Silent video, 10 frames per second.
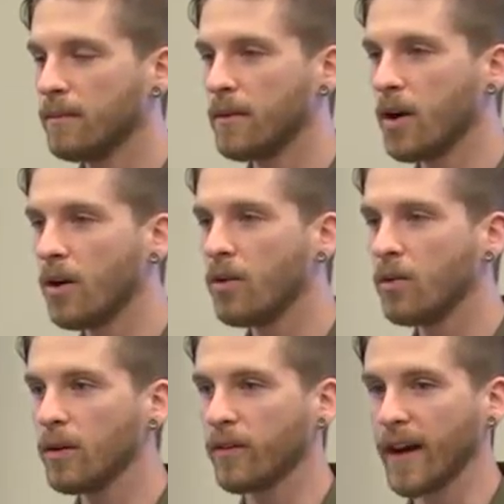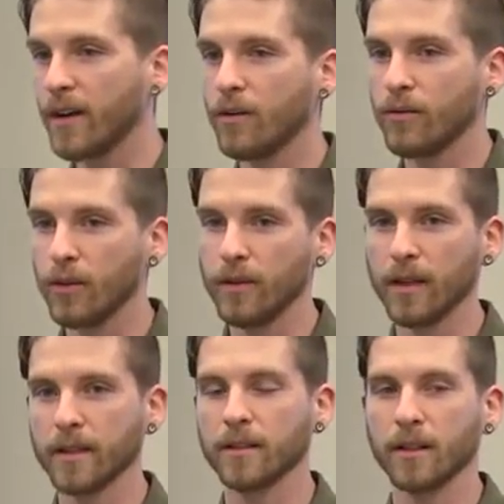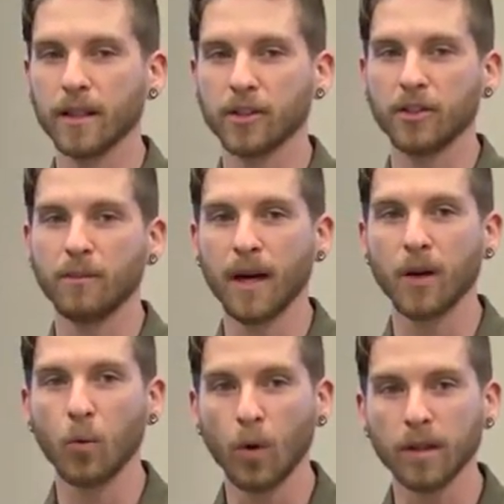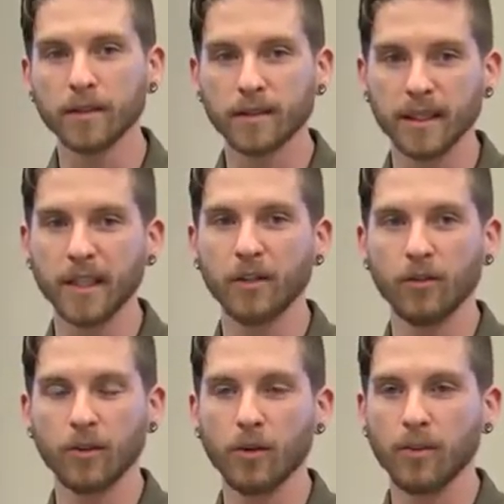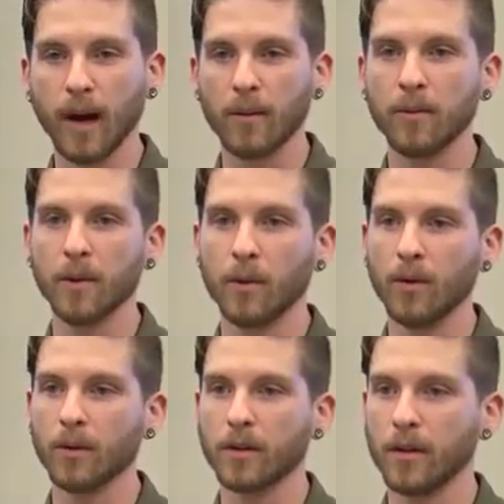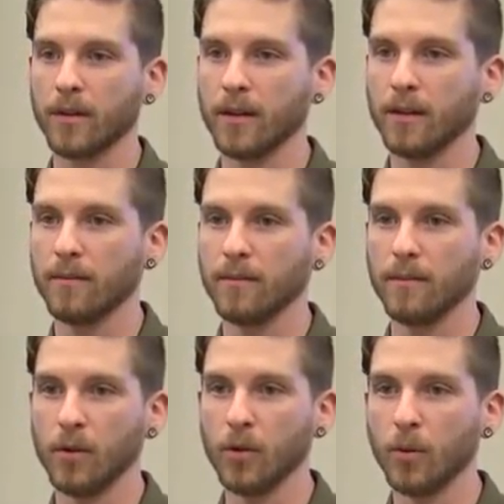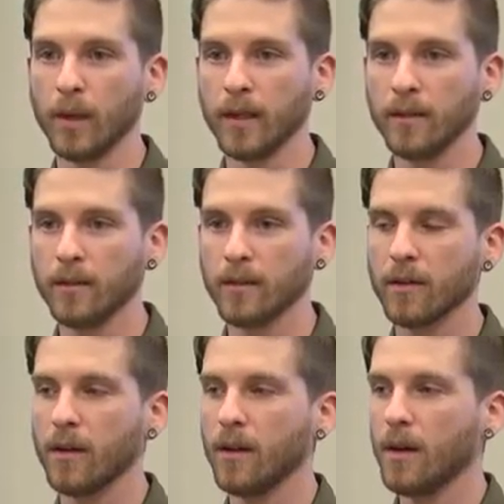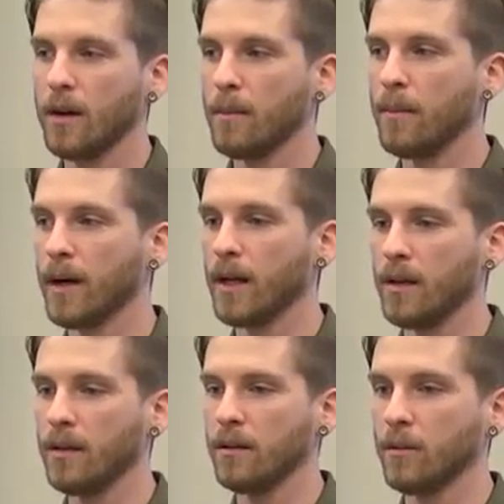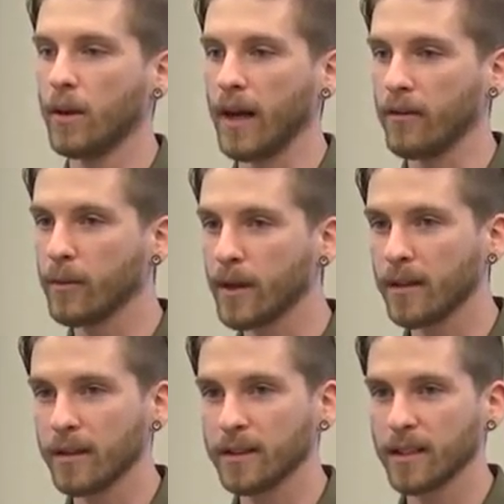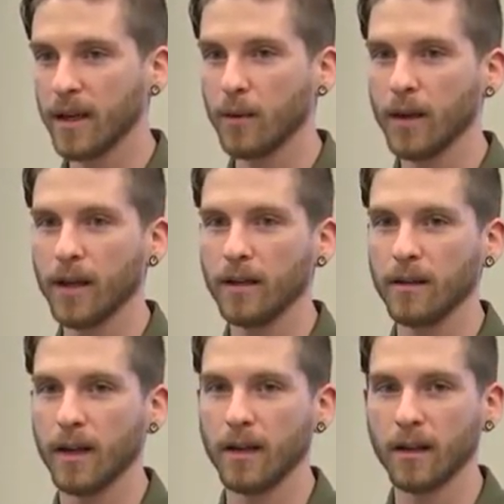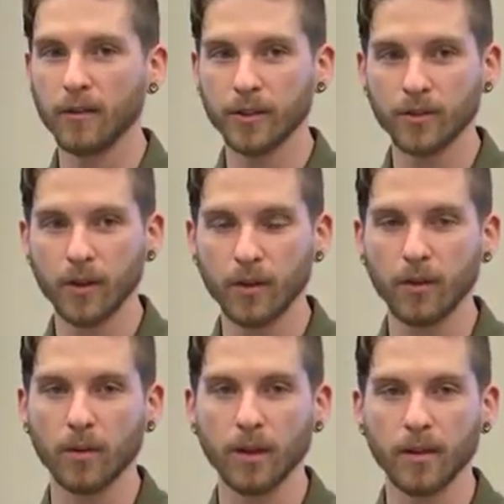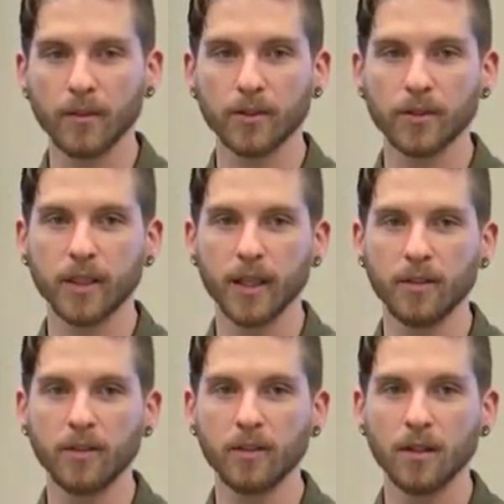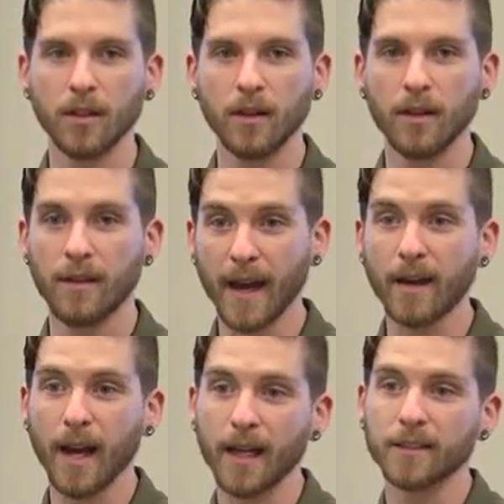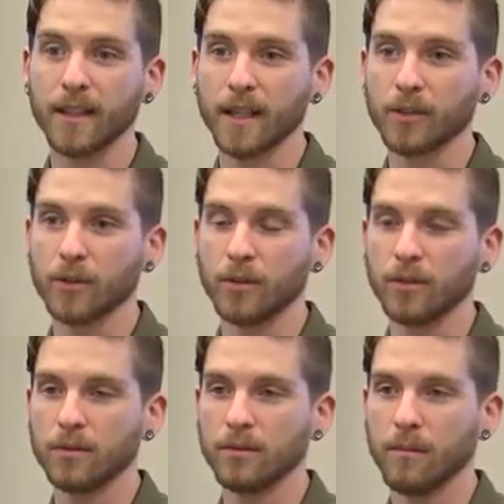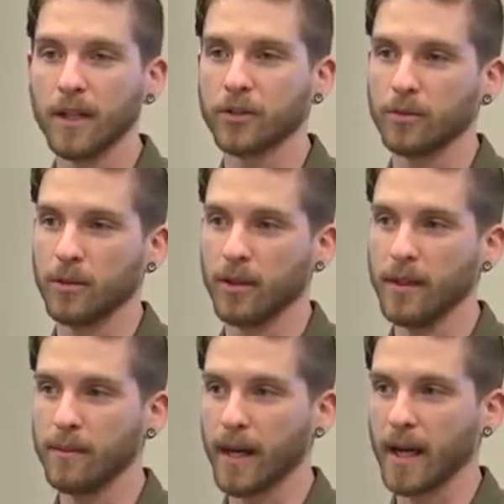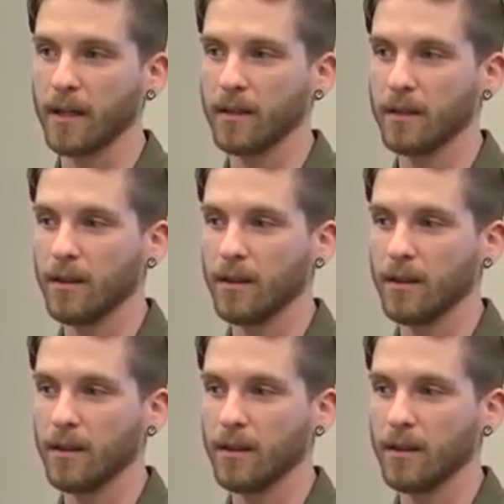No, if I don't vote in the next election, my one singular vote probably won't determine who wins, but when everybody thinks that way and none of us vote or none of us recycle, that has an actual measurable impact.